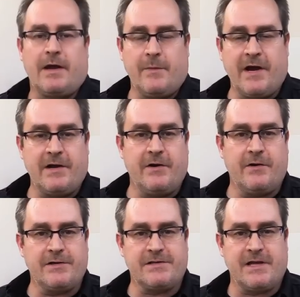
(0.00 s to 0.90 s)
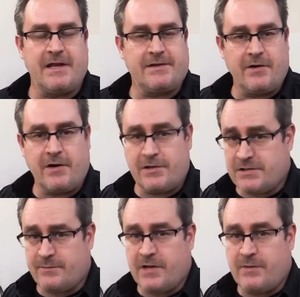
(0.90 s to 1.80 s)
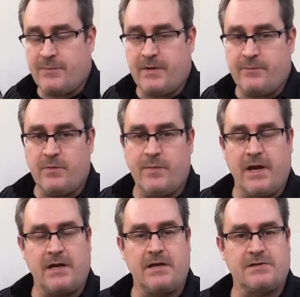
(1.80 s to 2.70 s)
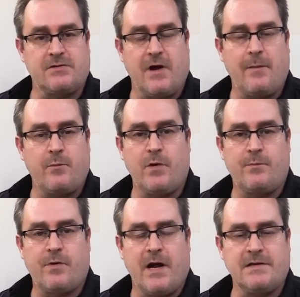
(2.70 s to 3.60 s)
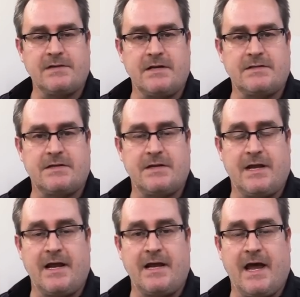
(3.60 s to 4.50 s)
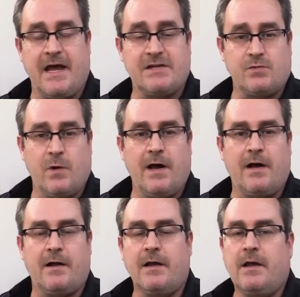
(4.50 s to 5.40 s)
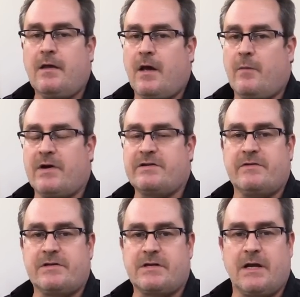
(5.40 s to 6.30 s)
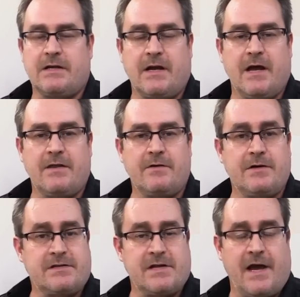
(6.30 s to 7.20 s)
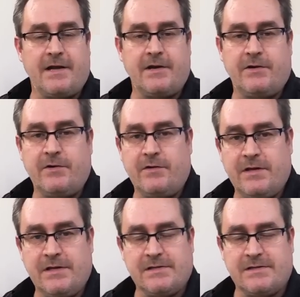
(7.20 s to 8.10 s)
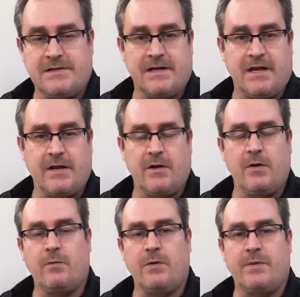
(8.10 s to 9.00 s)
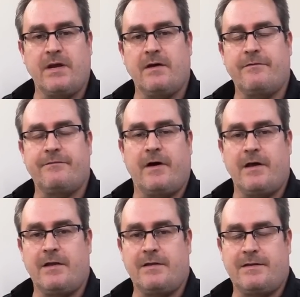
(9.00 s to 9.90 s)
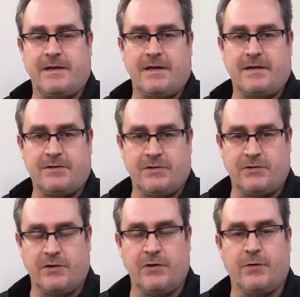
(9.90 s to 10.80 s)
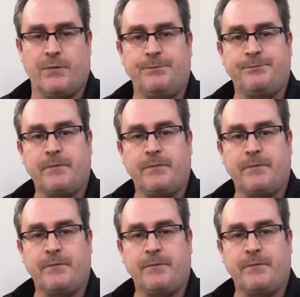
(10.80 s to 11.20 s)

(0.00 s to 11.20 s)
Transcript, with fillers: You might have noticed that there are some other people making scrap wood projects today as well. A bunch of us got together and decided to do this, thinking it would be a fun thing to do.